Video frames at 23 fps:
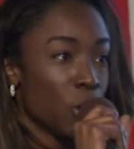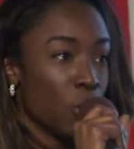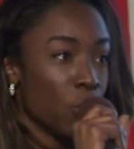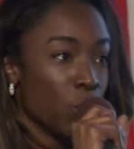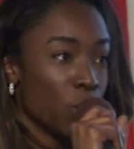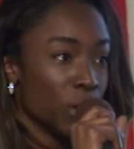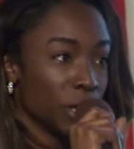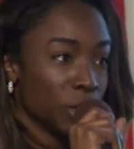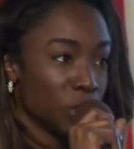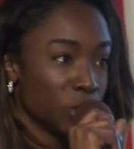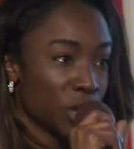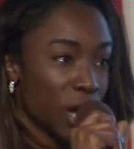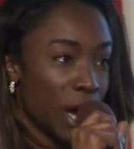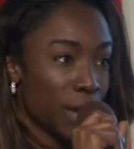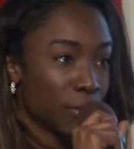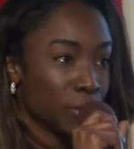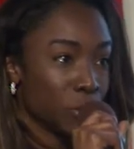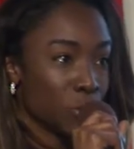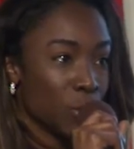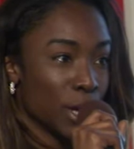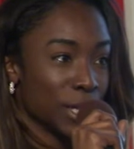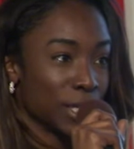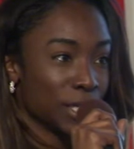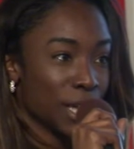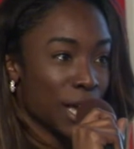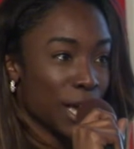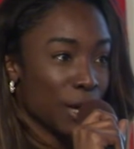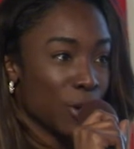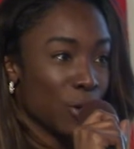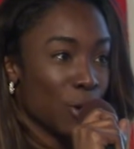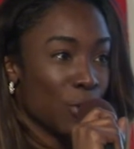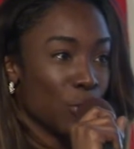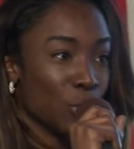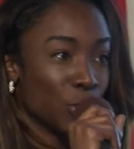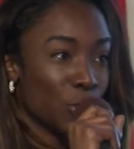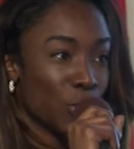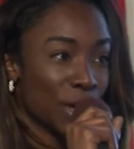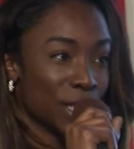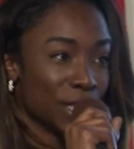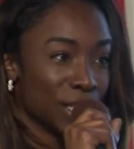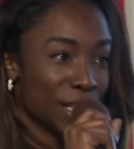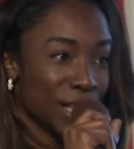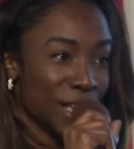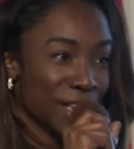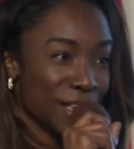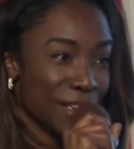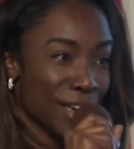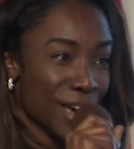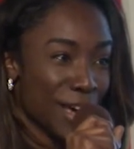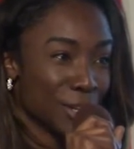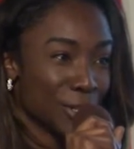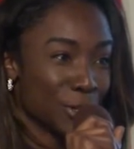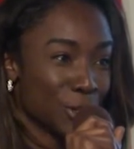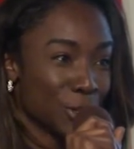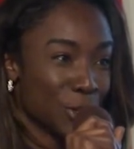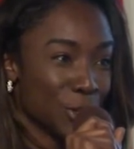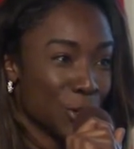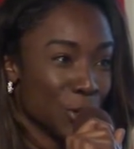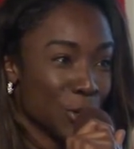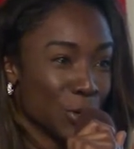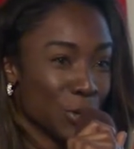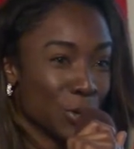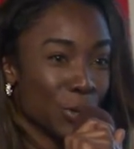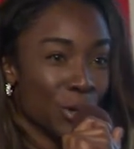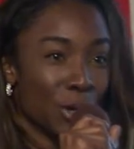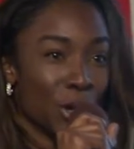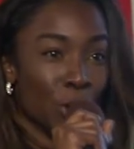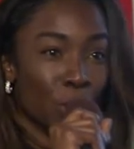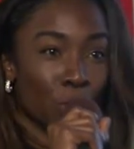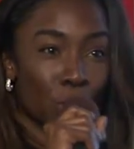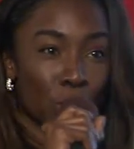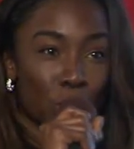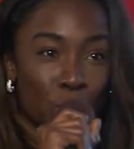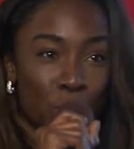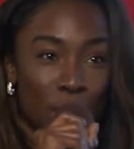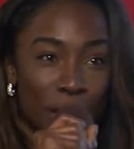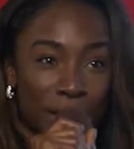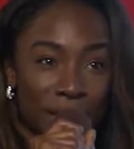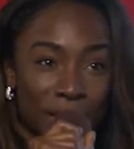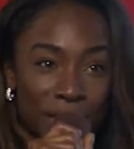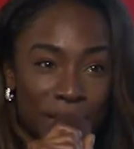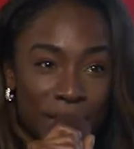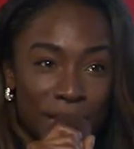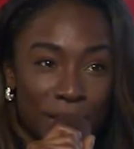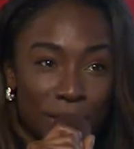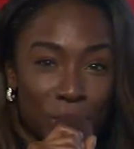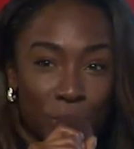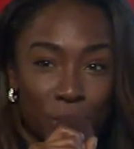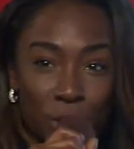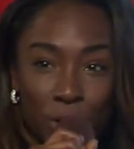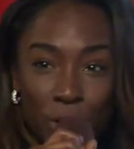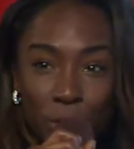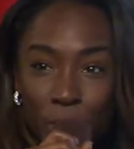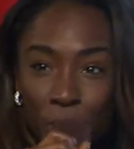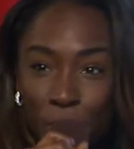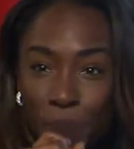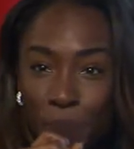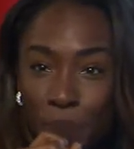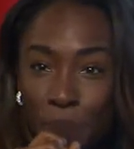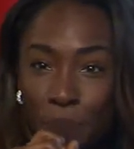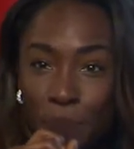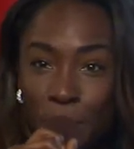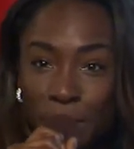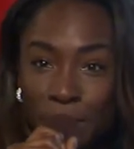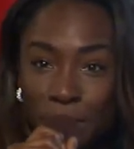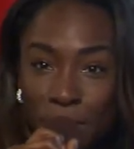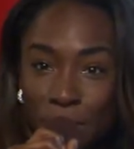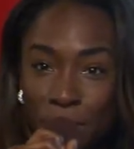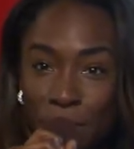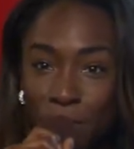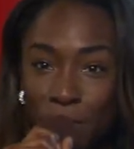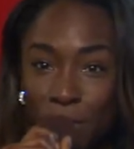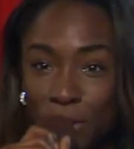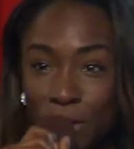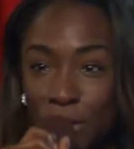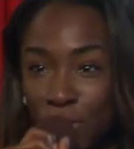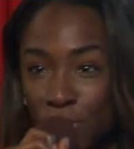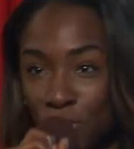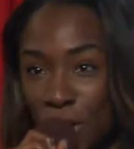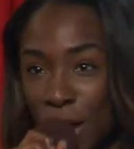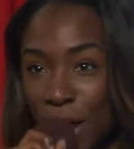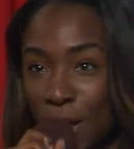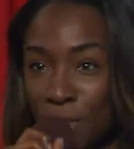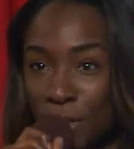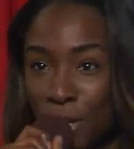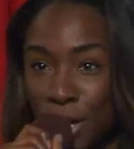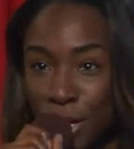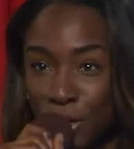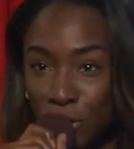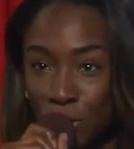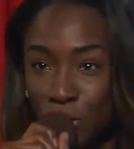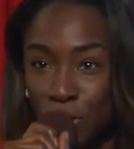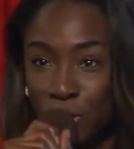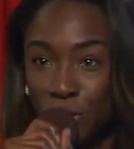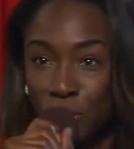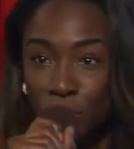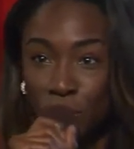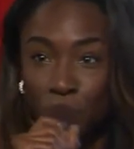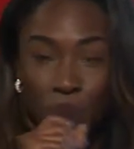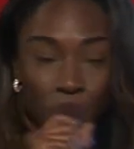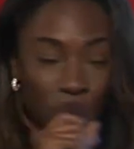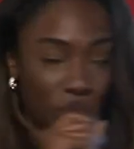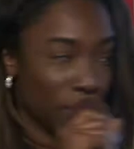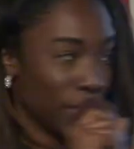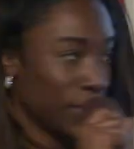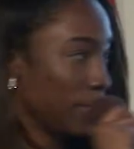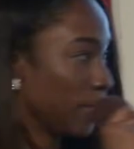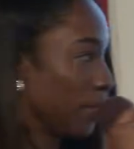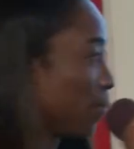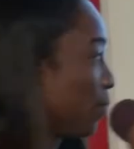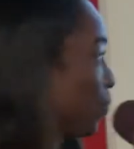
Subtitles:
what jobs do I take on, what do I say yes to, what do I need in order to prepare myself for this job that I just took on.